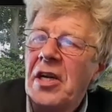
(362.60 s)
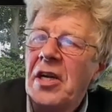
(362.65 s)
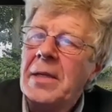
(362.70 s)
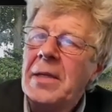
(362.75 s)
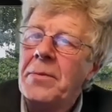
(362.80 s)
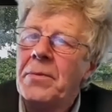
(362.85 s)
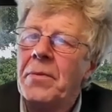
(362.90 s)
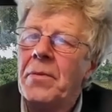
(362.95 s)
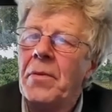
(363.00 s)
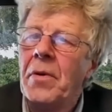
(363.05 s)

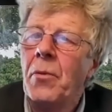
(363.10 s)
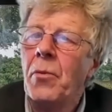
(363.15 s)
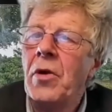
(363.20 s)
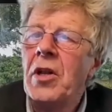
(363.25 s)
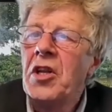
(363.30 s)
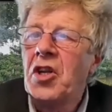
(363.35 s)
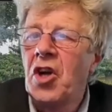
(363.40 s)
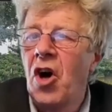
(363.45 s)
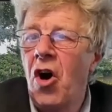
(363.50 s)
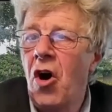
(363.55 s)

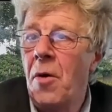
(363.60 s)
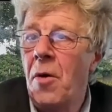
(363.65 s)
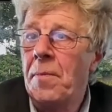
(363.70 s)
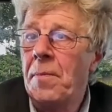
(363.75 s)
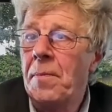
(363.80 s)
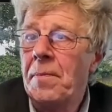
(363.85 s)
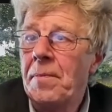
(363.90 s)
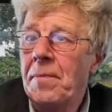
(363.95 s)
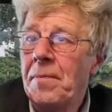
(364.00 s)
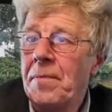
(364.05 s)
time will
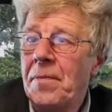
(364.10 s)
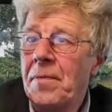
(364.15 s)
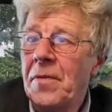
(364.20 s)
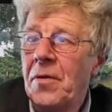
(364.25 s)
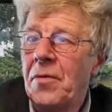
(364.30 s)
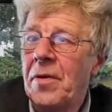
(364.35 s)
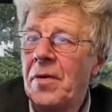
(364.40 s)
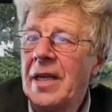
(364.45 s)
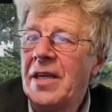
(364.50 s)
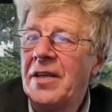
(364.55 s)
come,
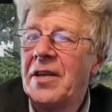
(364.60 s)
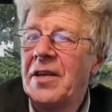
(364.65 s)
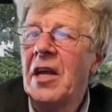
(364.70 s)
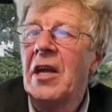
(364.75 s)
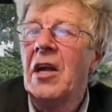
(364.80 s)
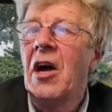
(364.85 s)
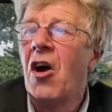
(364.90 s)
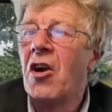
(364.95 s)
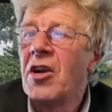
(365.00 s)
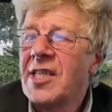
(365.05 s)

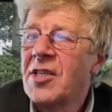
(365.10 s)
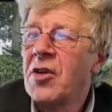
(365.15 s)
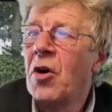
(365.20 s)
right?